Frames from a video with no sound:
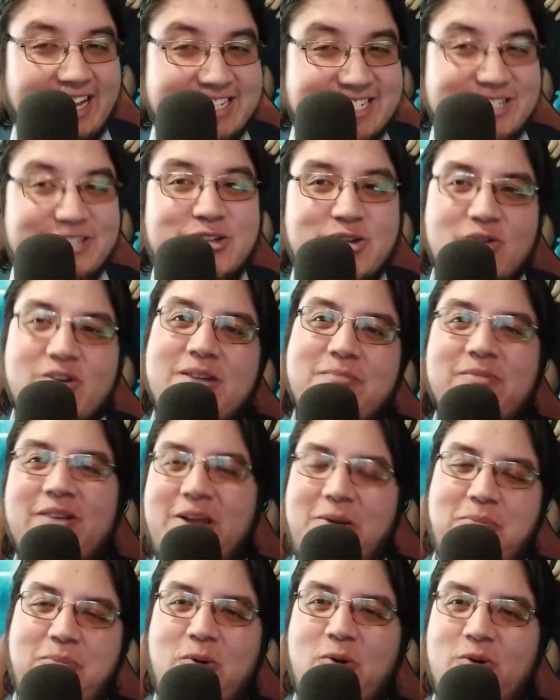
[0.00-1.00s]

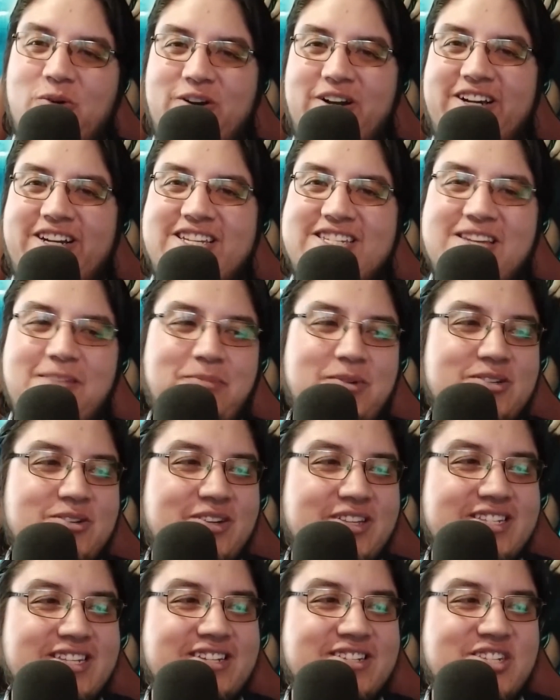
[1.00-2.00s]
extremely important. This
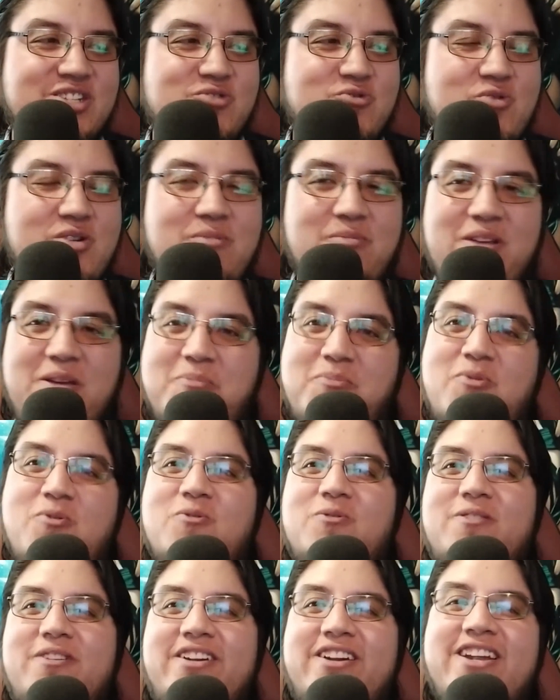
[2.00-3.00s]
episode is extremely
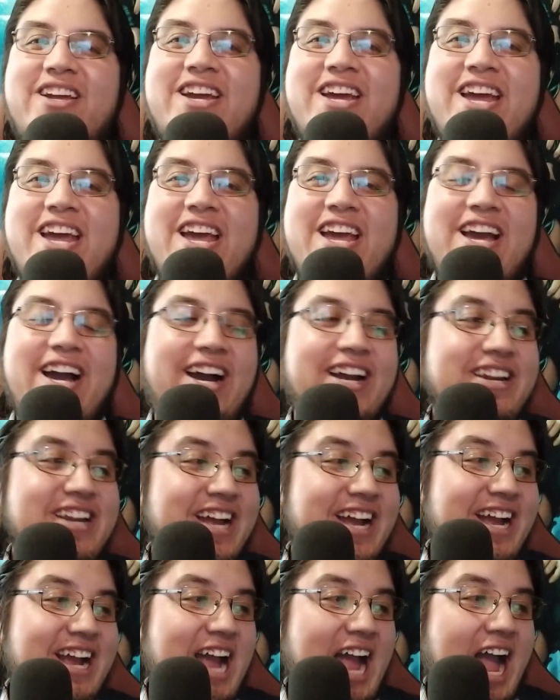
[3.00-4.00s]
important.
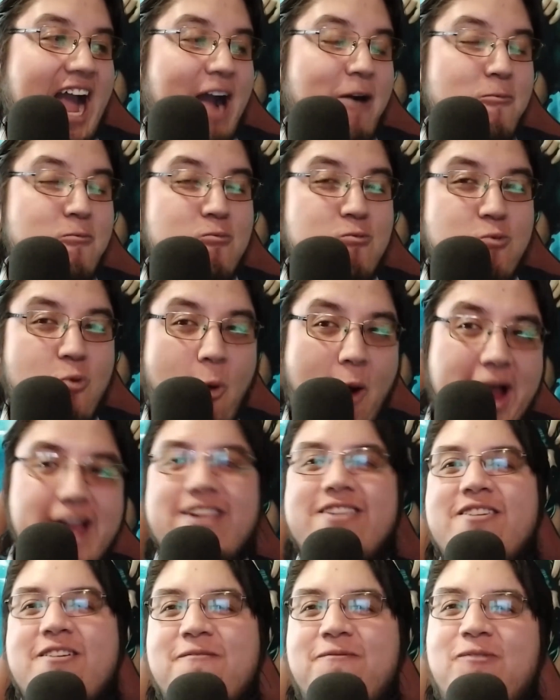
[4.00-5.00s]
And a
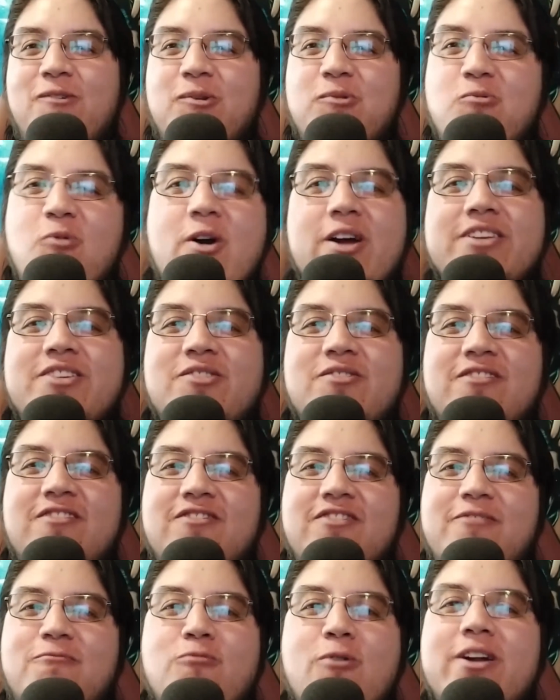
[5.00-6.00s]
wonderful,
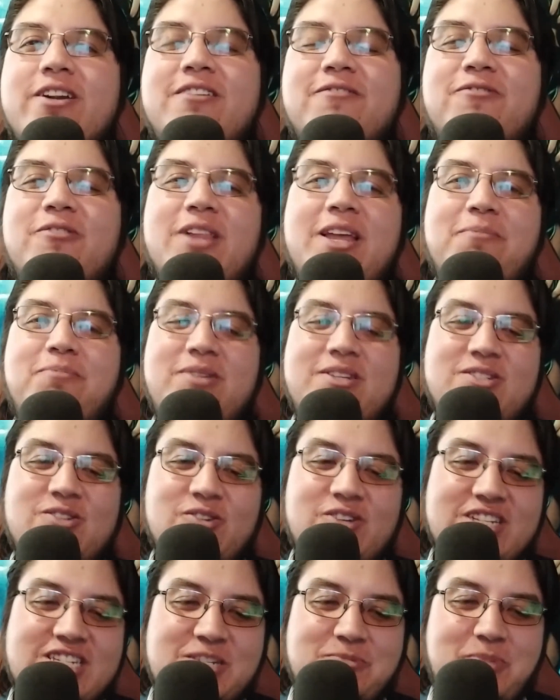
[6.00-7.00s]
wonderful, wonderful
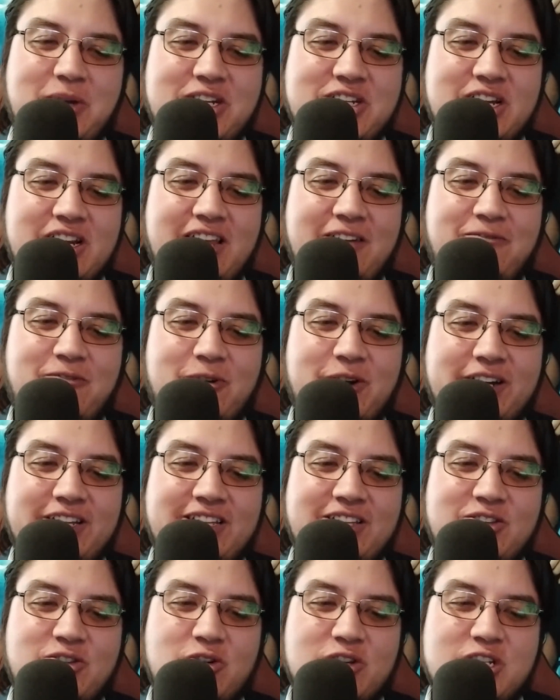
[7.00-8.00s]
episode, especially for
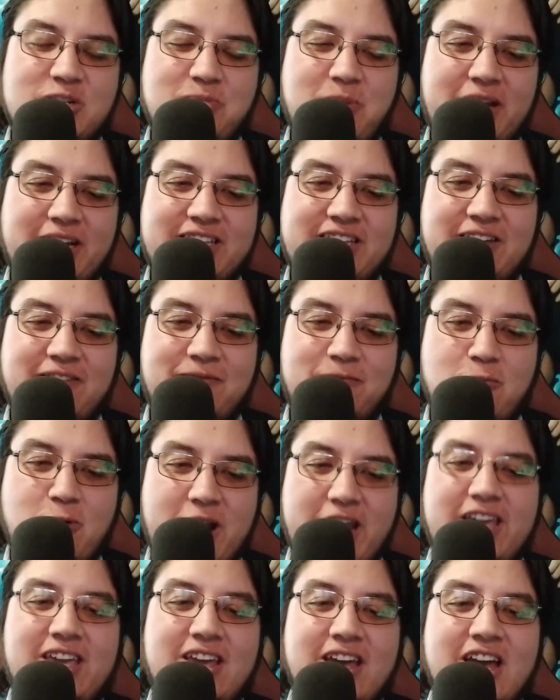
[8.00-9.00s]
an
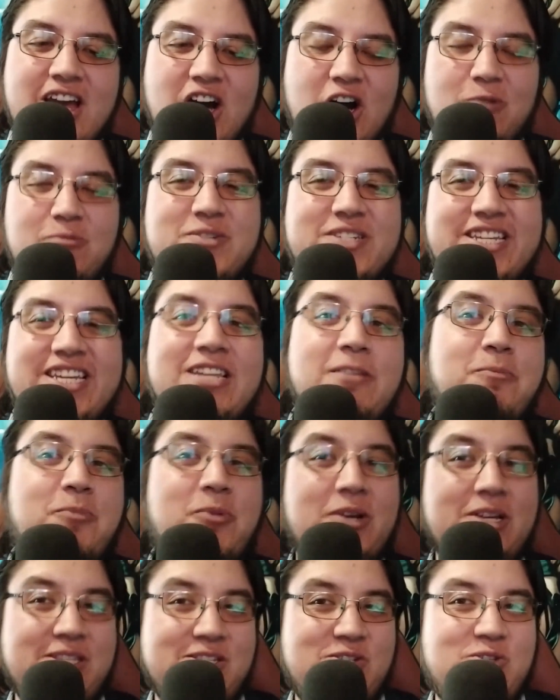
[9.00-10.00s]
introspective way of
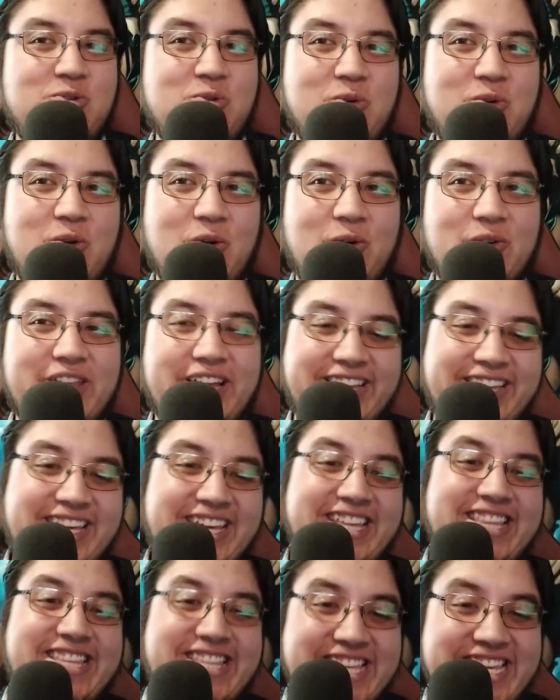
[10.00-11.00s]
seeing Prince Suko. That
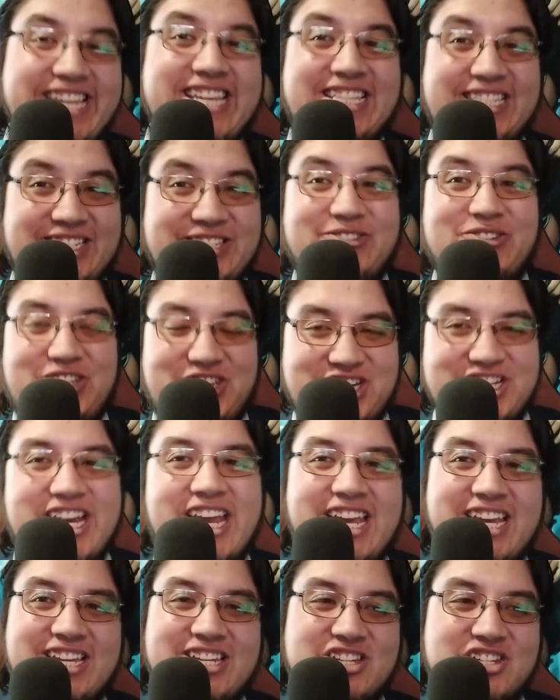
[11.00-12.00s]
he needs to
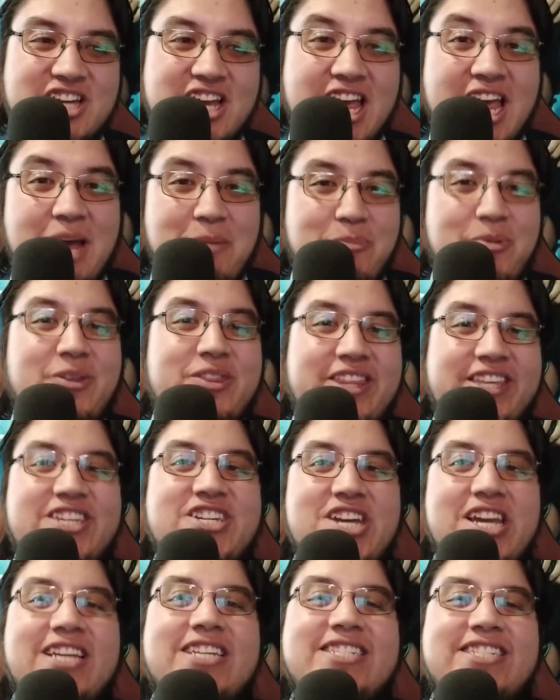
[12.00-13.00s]
change, but
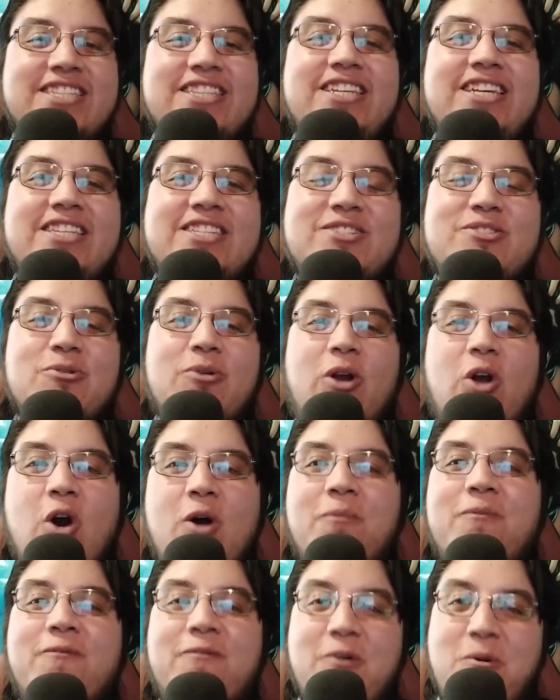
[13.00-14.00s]
the change needs to
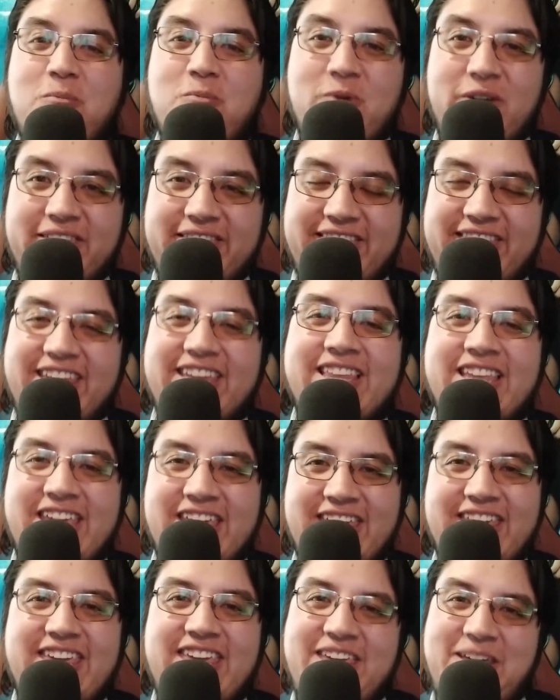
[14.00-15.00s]
come from
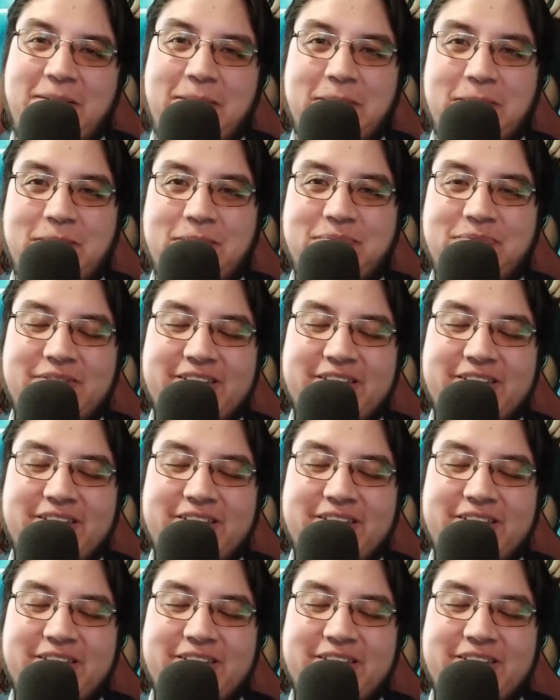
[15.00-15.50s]
within him.